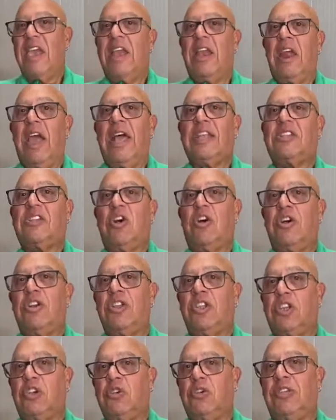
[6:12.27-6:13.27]
And that's
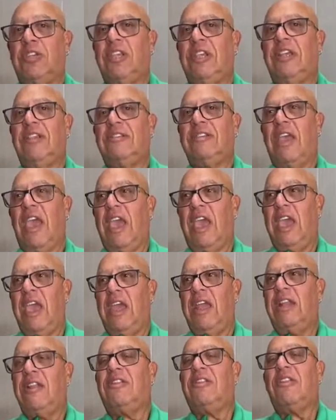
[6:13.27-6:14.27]
on Tuesdays
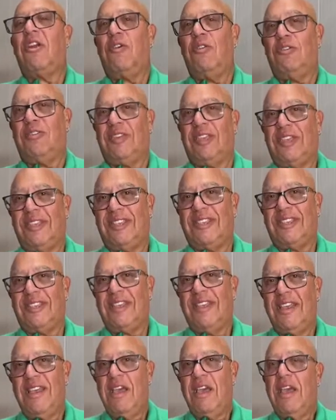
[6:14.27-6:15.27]
and
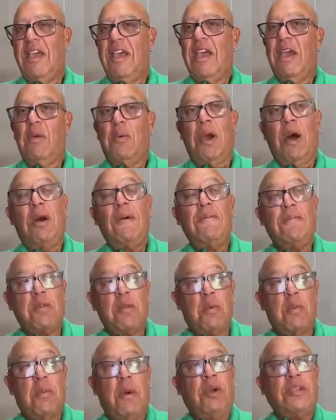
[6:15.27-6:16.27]
Thursdays. Well,
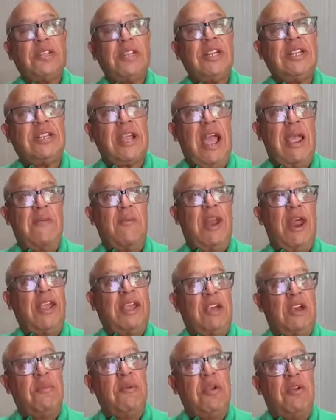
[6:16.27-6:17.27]
most of the time when
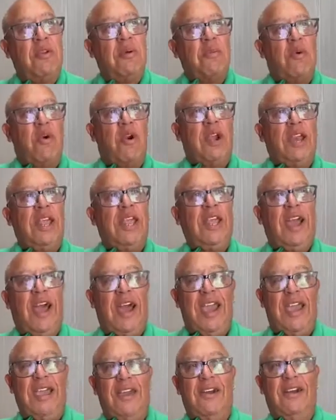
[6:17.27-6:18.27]
I come here in the morning,
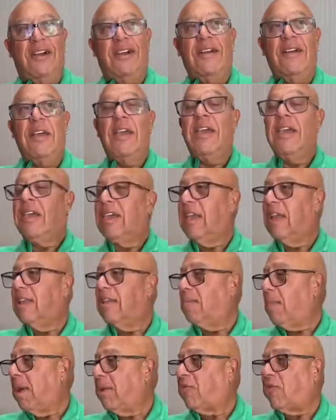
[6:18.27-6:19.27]
I
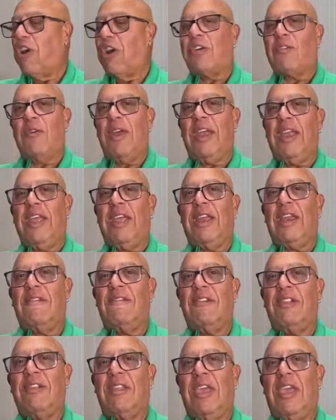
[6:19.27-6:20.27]
get my truck ready and
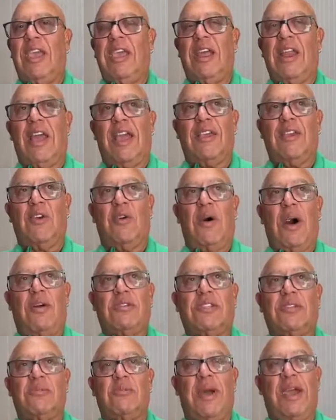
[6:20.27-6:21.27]
everything, and I go
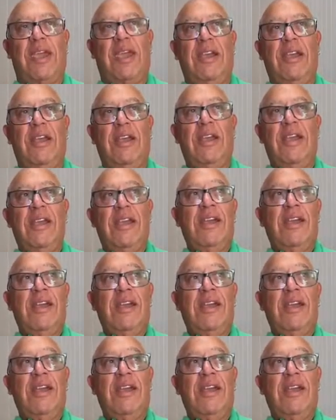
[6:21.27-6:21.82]
out to my